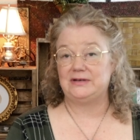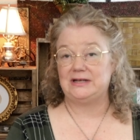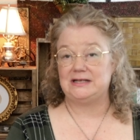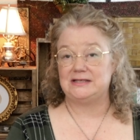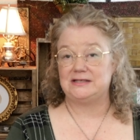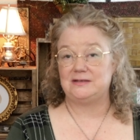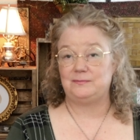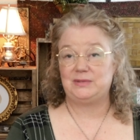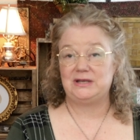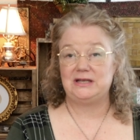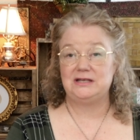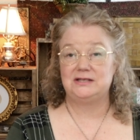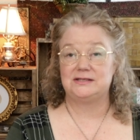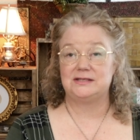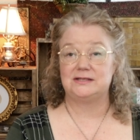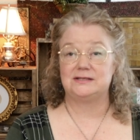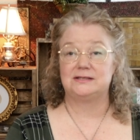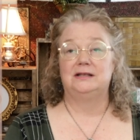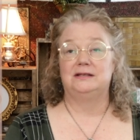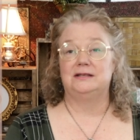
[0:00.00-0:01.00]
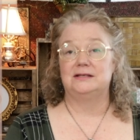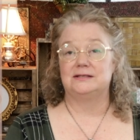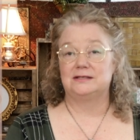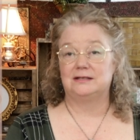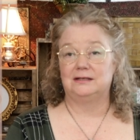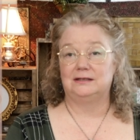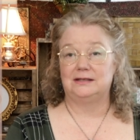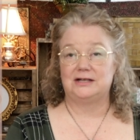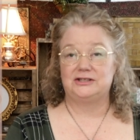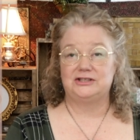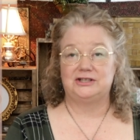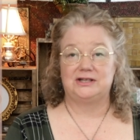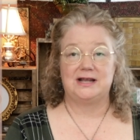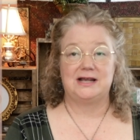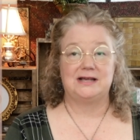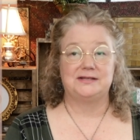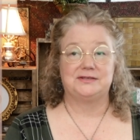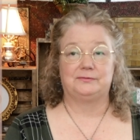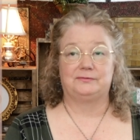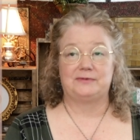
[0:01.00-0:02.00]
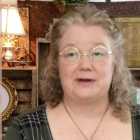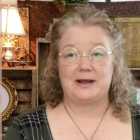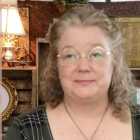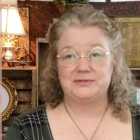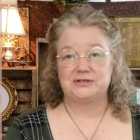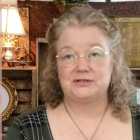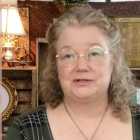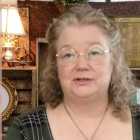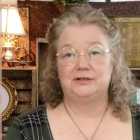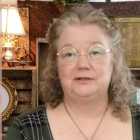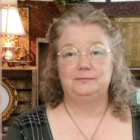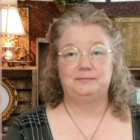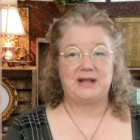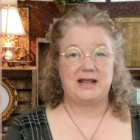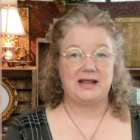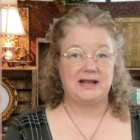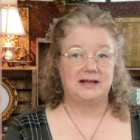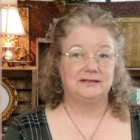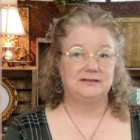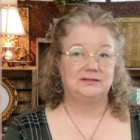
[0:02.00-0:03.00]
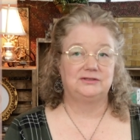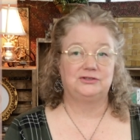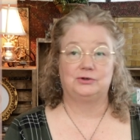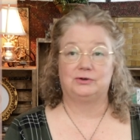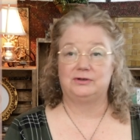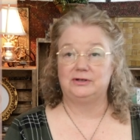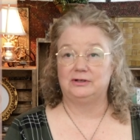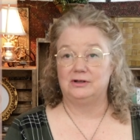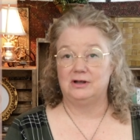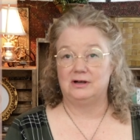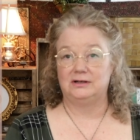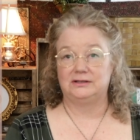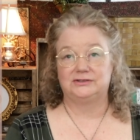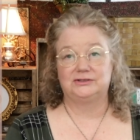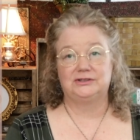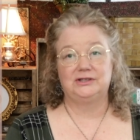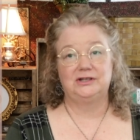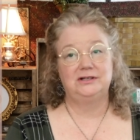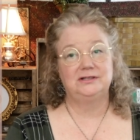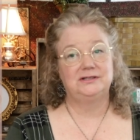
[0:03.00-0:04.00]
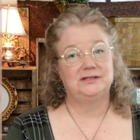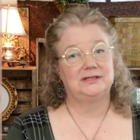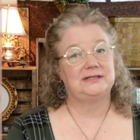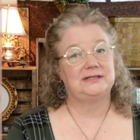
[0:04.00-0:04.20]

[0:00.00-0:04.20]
Easy Pieces. This collection has a wrap skirt, pants, short and long skirts, a